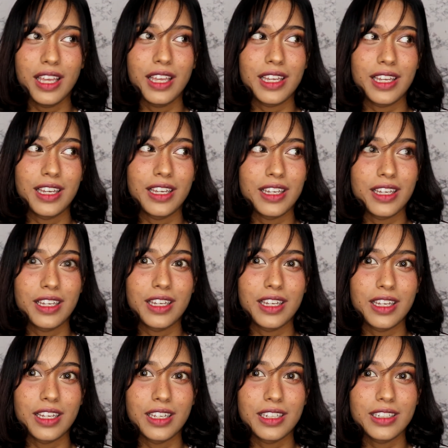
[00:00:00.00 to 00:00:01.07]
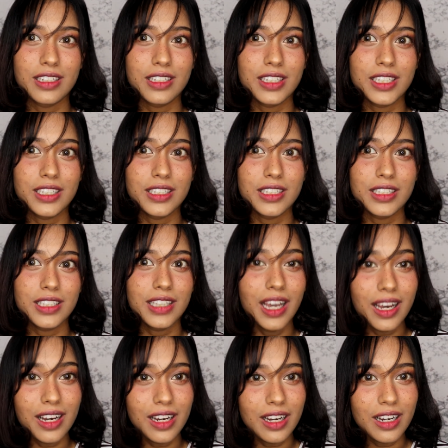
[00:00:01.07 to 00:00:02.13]
And
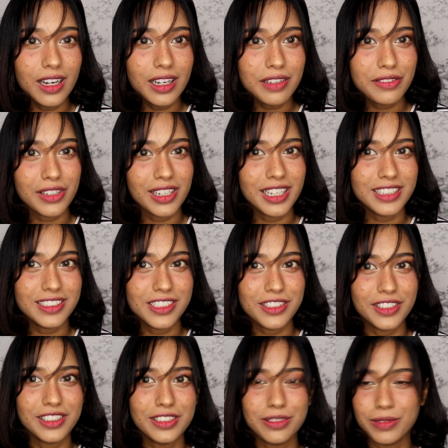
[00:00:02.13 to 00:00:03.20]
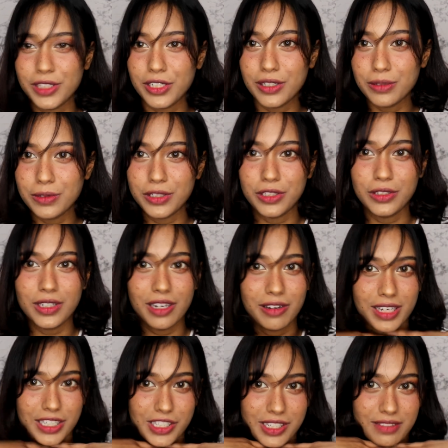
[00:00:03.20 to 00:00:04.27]
yeah, if you guys enjoy this video and want to know how
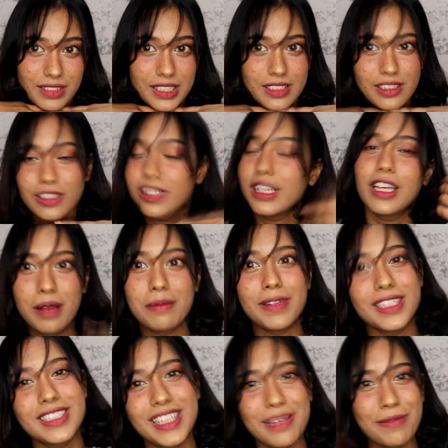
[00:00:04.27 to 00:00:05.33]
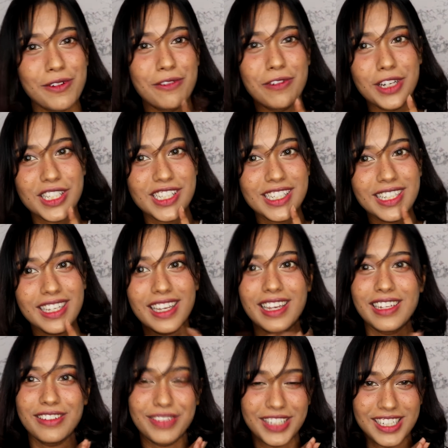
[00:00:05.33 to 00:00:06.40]
I achieved this look, please keep on watching.
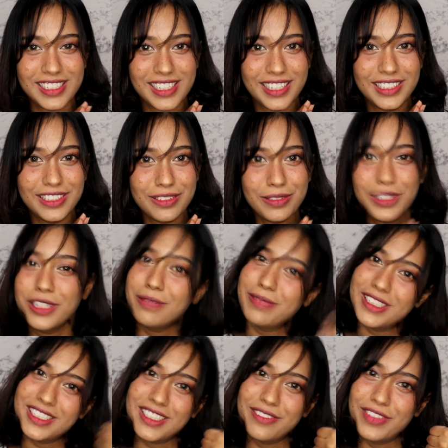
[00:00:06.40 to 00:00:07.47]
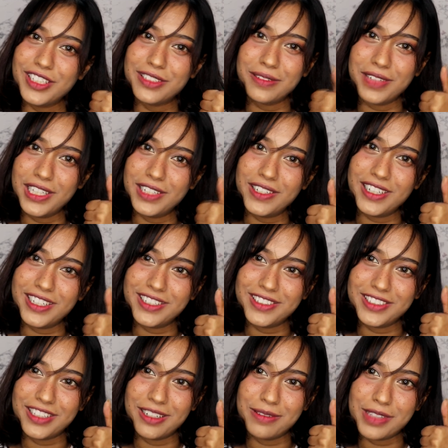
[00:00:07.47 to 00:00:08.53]
And if you guys like this video, please give this video a
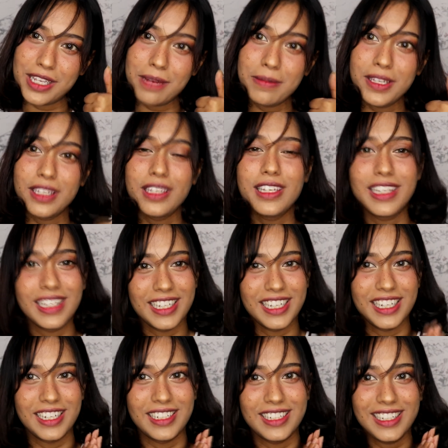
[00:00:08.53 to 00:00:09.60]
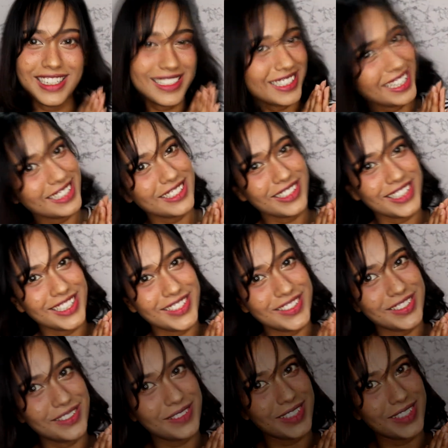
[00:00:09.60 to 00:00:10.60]
huge thumbs up, and let's get straight into the